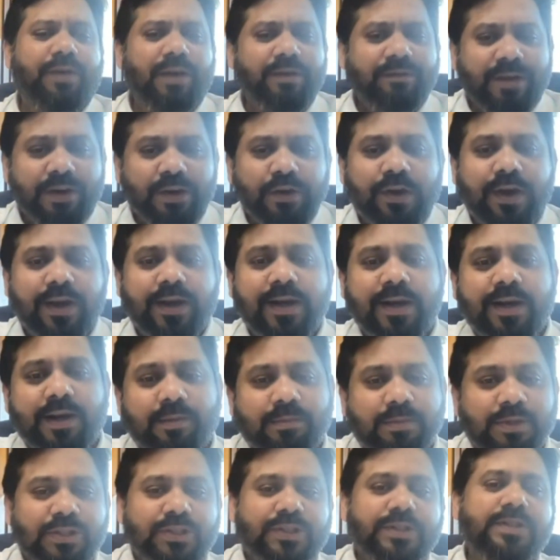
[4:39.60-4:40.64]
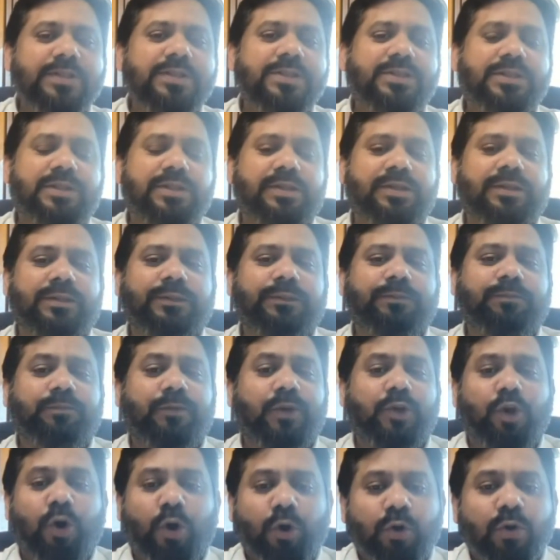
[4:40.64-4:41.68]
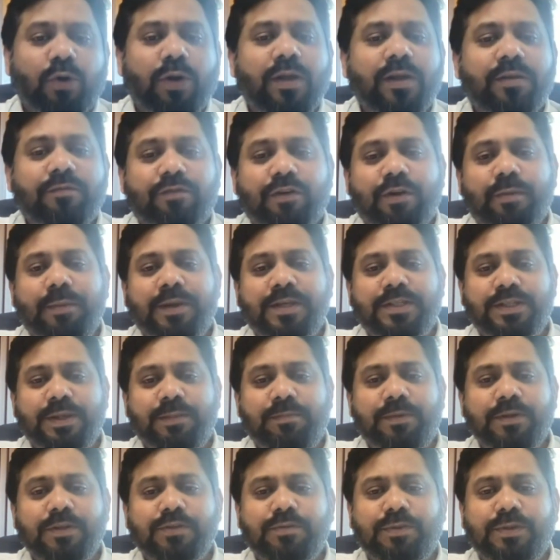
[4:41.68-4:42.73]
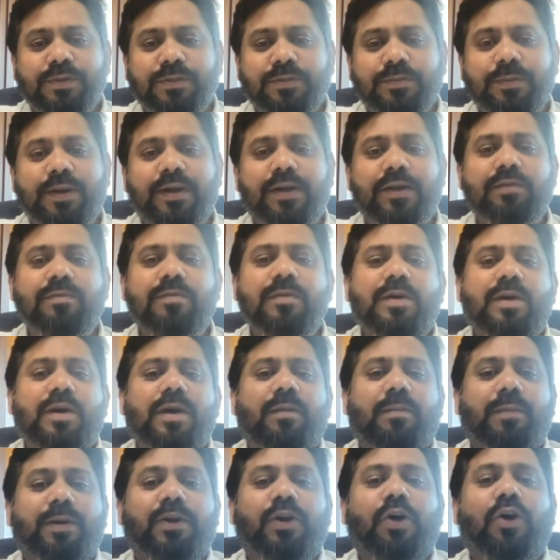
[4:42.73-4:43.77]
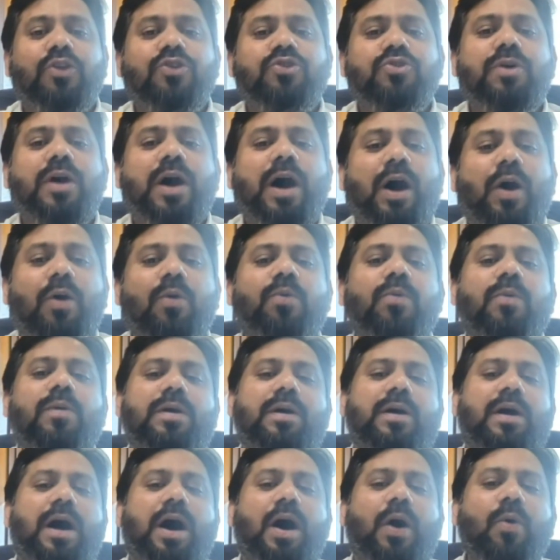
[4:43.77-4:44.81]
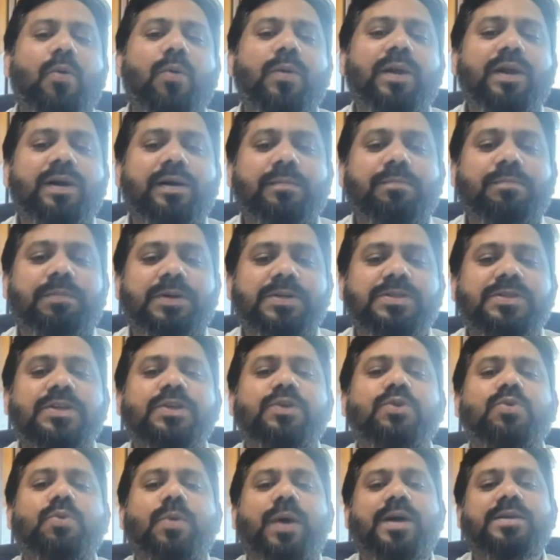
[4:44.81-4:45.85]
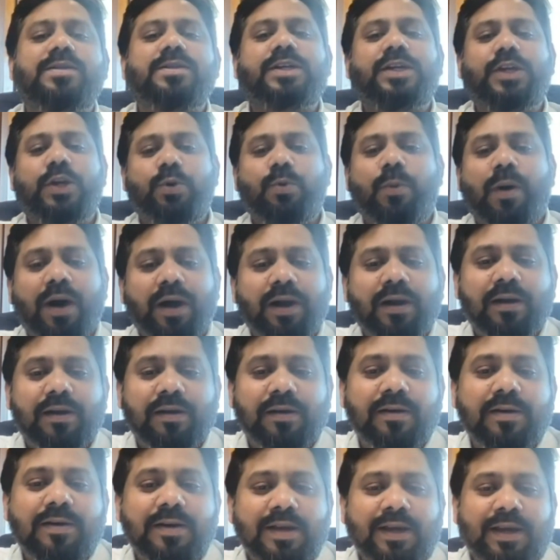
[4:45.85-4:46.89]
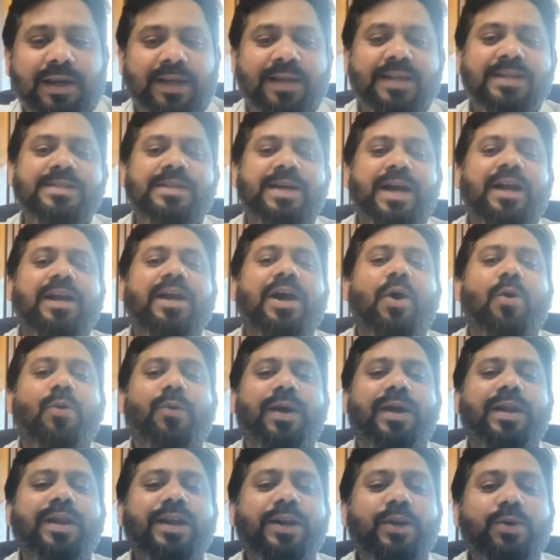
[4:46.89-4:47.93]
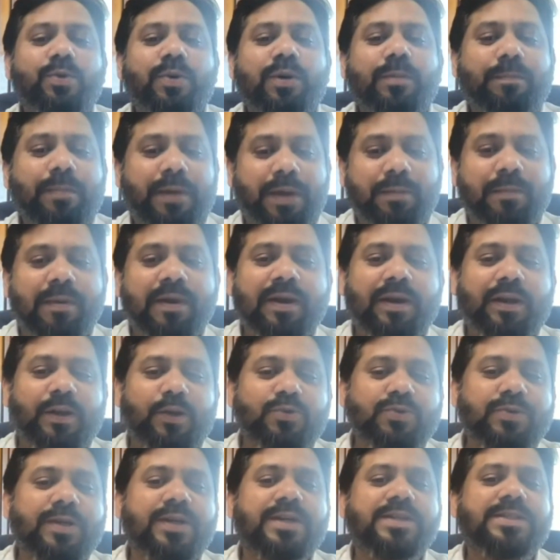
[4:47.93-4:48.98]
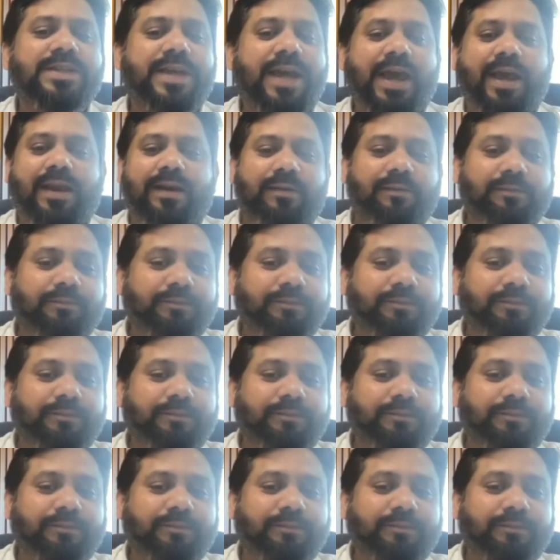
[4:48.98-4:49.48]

We have educated our merchants not only from acceptance perspective, but also how will a person who has a QR in his hand, how can he do a payment using a scan,